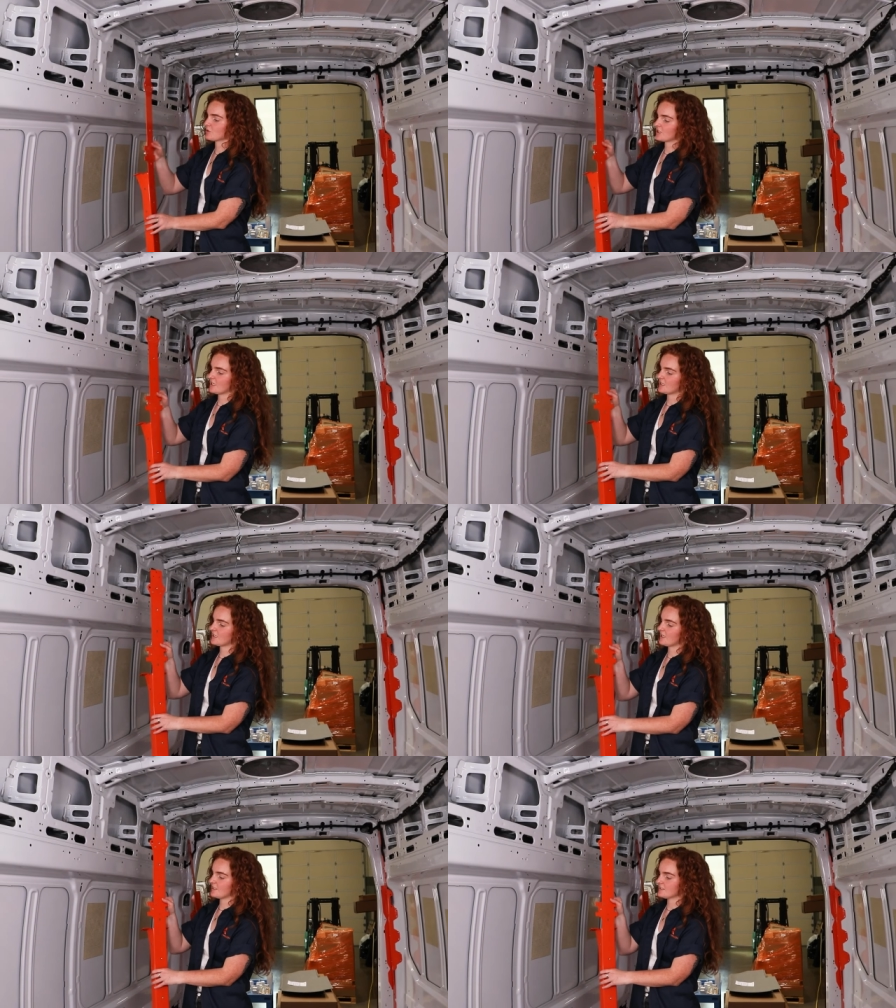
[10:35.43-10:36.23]
to put in
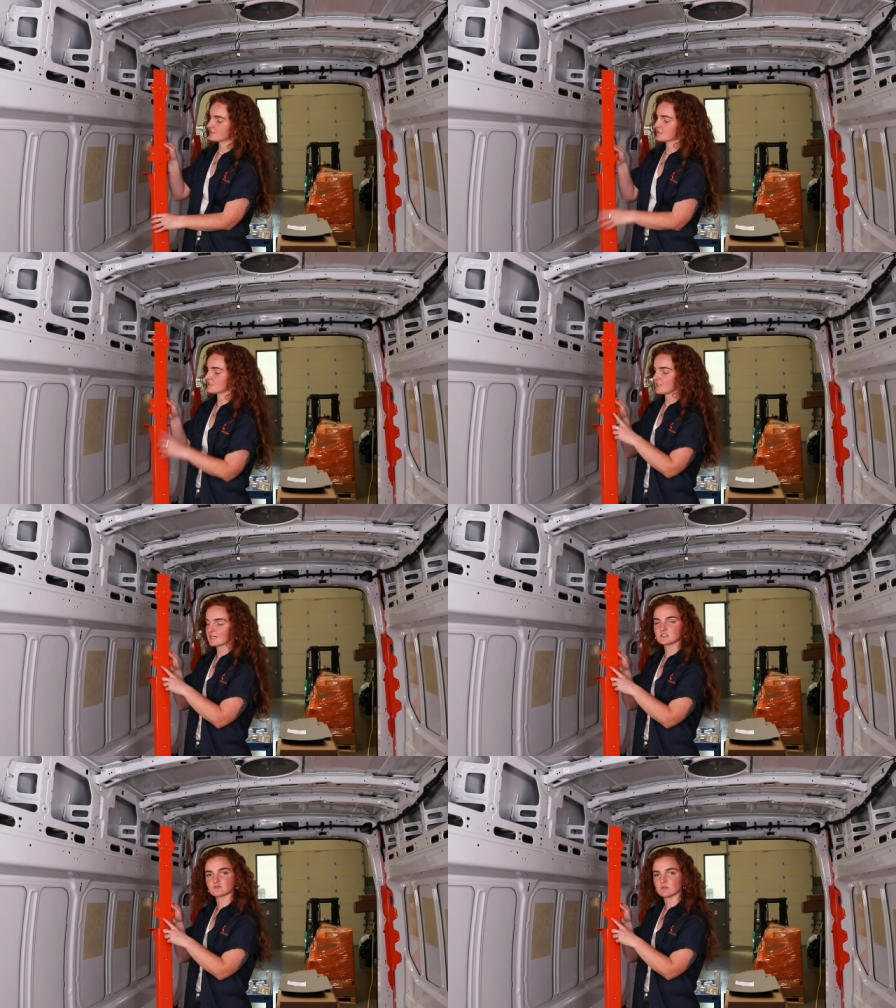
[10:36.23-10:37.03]
is
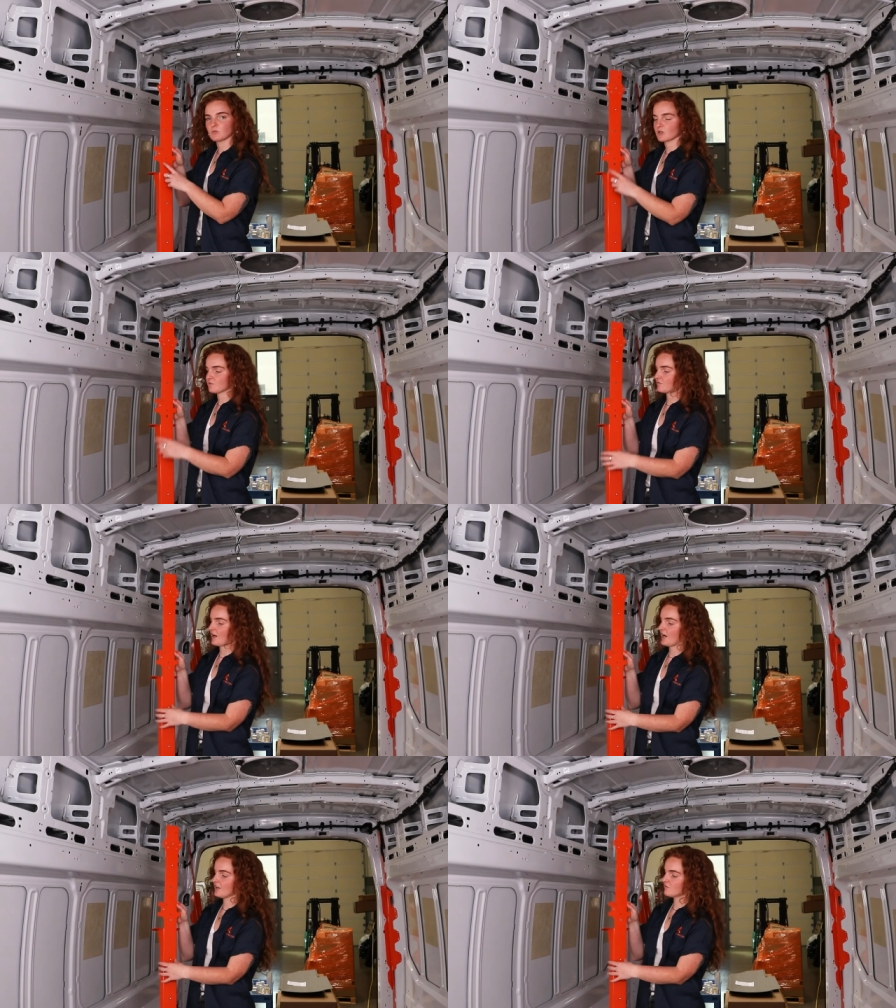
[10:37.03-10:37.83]
TX
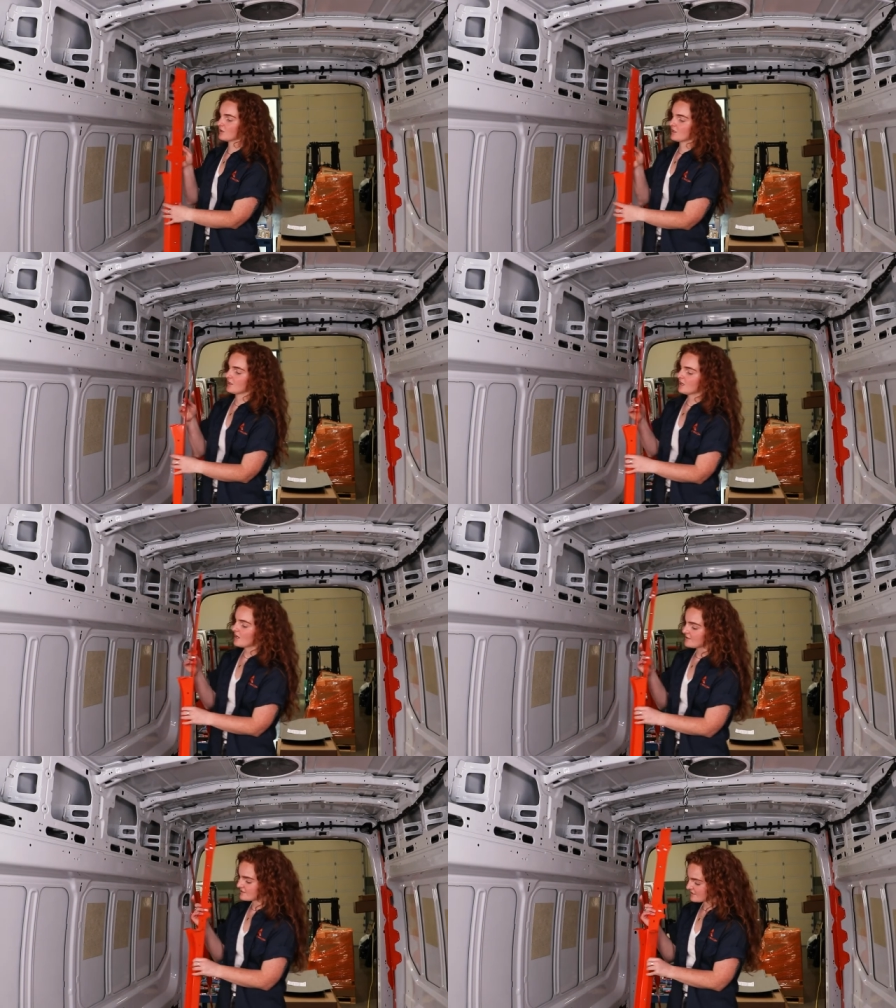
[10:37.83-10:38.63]
3.5. This